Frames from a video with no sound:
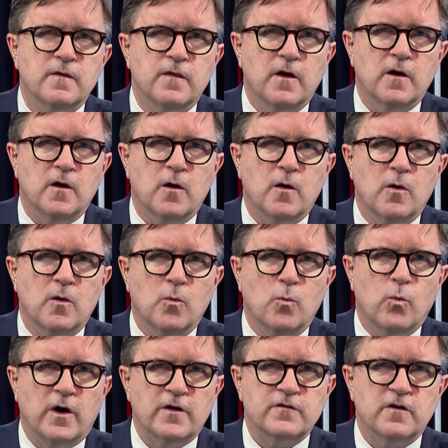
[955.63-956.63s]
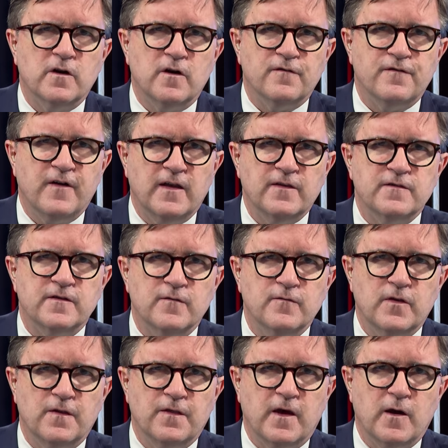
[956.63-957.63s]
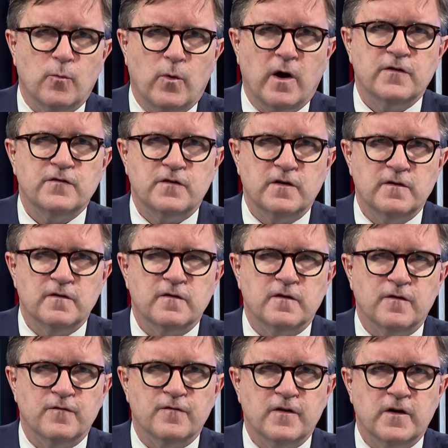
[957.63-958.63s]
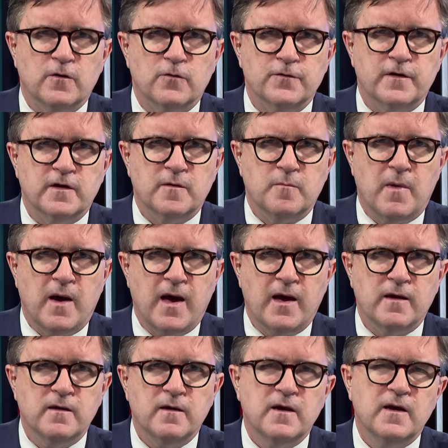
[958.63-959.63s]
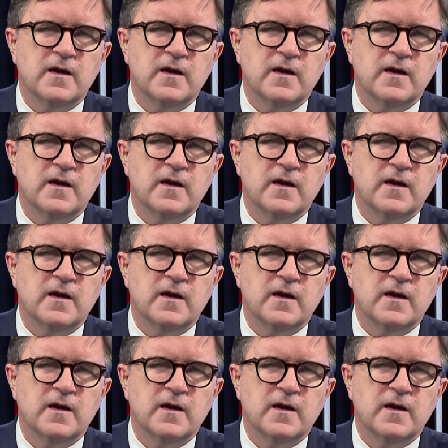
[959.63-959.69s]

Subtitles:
The Russian offensive that they rushed into the field in May